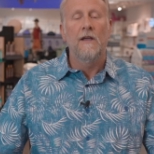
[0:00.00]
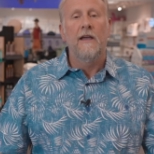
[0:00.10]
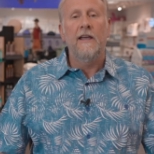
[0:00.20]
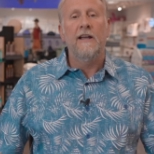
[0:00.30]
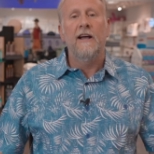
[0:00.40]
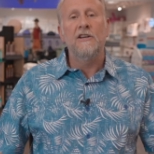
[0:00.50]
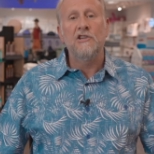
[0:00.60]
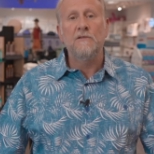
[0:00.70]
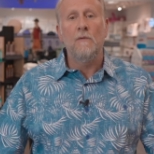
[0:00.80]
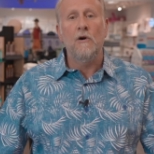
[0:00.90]
Hey guys,
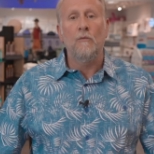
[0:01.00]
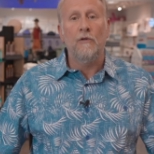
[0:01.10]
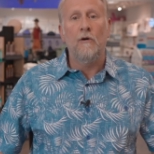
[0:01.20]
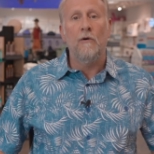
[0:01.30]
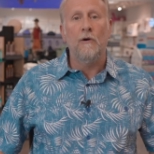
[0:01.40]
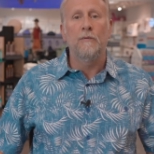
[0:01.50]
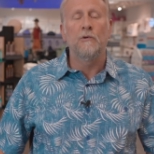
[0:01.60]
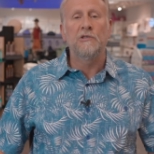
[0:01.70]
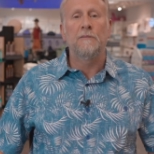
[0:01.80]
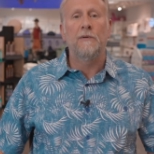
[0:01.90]
it's Mark with Hallmark
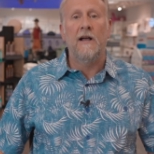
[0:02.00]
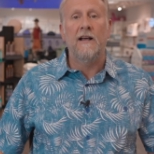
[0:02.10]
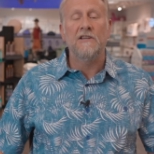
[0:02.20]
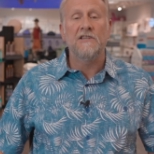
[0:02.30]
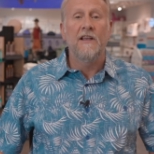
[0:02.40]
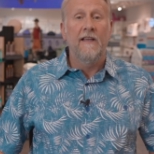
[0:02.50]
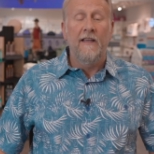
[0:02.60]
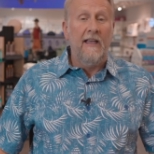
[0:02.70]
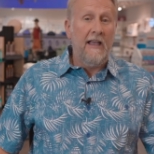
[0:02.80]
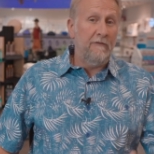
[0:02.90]
Pool Supplies.
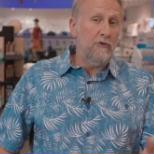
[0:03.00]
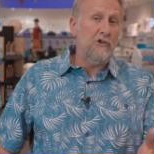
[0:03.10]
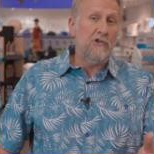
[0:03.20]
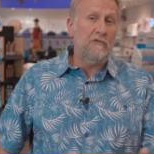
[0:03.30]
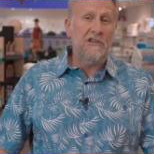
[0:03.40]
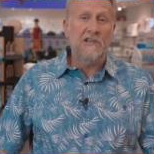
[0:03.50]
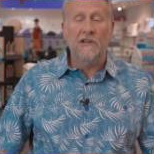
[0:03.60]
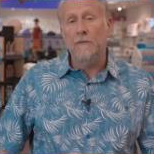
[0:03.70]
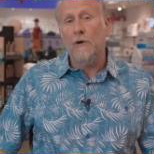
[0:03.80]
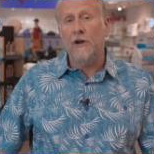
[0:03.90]
Have you just
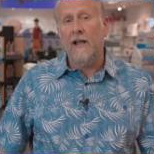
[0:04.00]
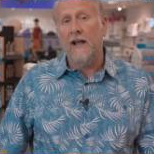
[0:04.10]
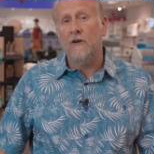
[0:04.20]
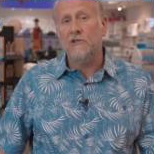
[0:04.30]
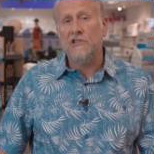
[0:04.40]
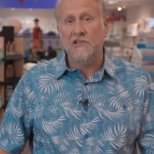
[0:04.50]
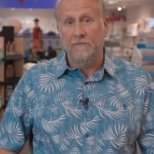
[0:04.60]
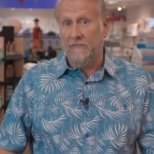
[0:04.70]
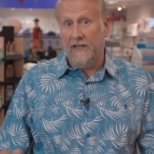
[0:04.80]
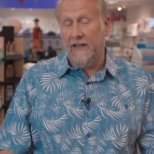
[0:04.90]
recently bought a house
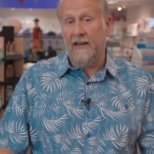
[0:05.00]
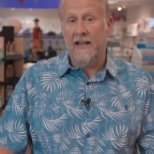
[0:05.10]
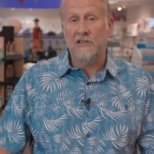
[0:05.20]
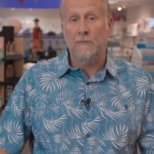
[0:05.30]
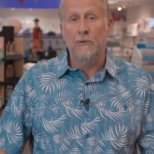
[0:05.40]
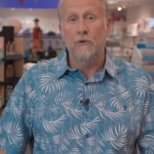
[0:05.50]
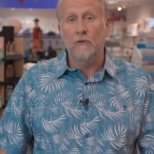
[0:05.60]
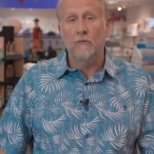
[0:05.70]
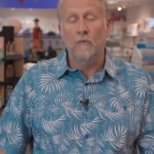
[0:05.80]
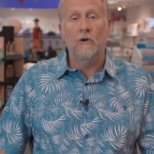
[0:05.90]
and it has a
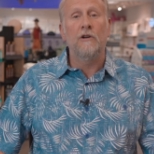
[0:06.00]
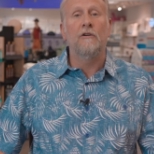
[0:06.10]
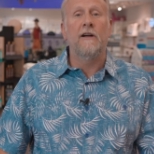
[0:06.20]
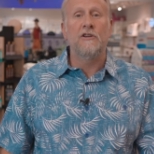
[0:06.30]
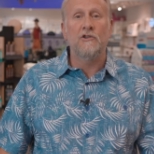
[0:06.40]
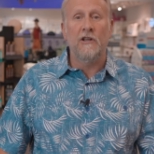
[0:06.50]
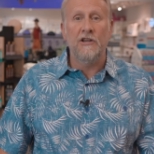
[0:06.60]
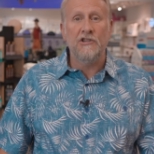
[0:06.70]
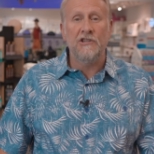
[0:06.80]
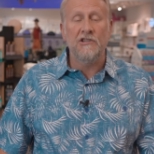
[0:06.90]
pool? Well,
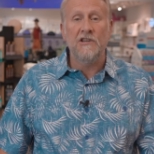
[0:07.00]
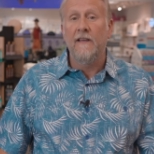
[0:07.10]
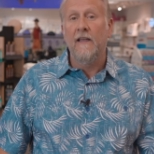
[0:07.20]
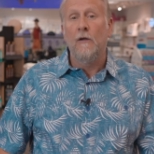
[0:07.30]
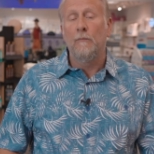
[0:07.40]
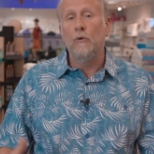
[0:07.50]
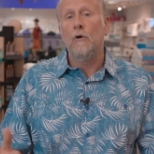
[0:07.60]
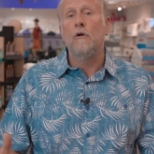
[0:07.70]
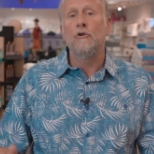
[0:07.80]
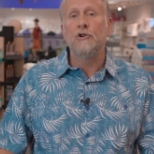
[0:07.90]
congratulations. Pool
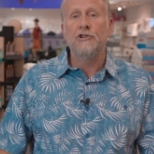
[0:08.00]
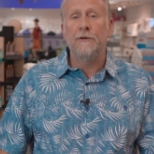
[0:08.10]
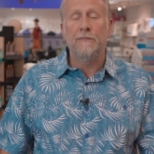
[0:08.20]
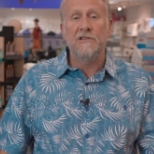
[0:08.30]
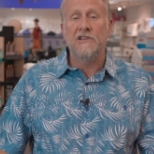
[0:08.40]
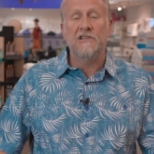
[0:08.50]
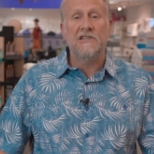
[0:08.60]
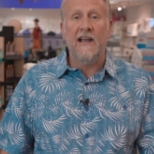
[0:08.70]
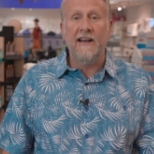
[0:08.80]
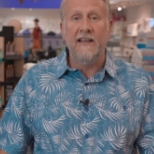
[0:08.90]
ownership is
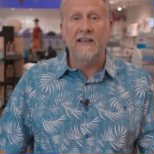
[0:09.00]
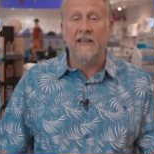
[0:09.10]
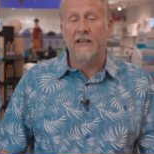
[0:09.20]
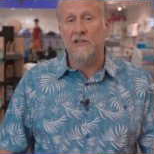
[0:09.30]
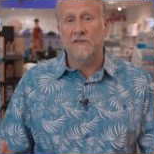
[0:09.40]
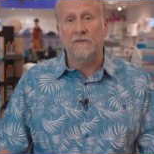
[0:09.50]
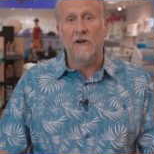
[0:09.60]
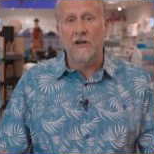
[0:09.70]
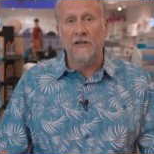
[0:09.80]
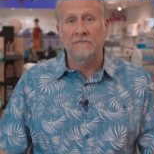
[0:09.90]
exciting, it's
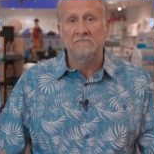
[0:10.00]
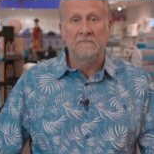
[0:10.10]
fun.